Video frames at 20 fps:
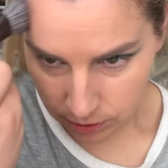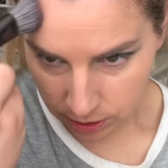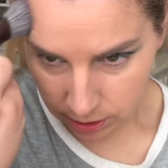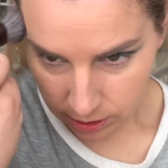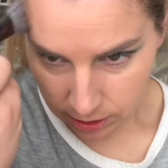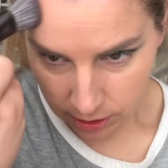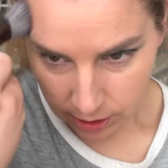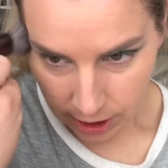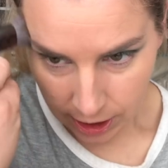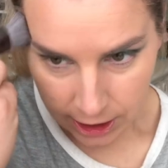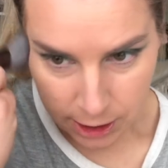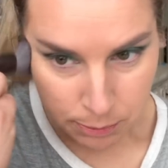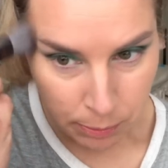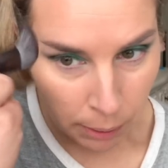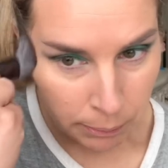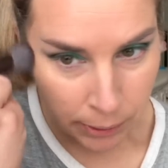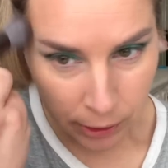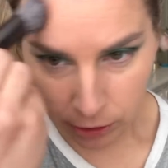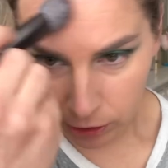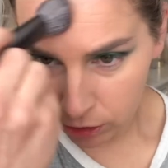And he's
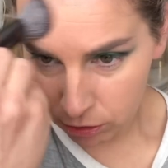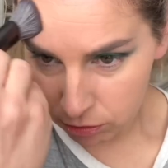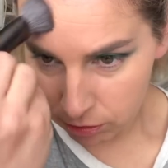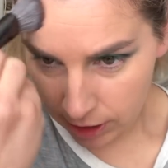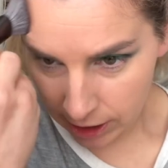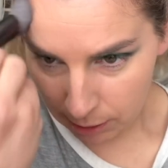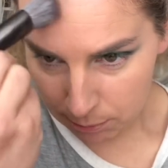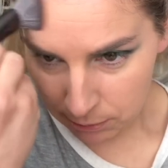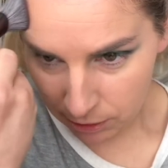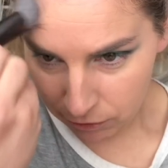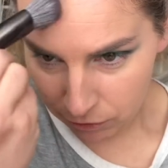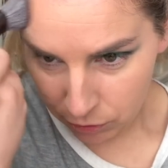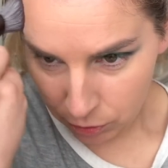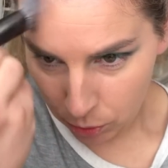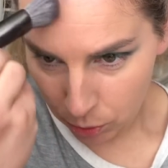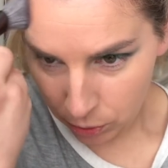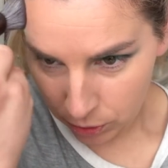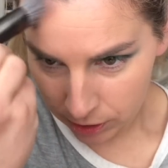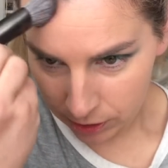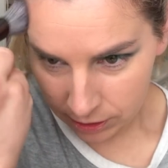probably going to ring me
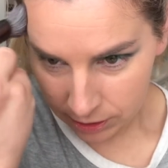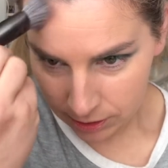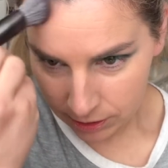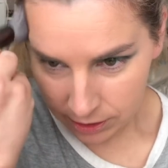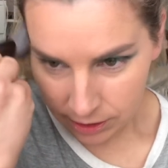phone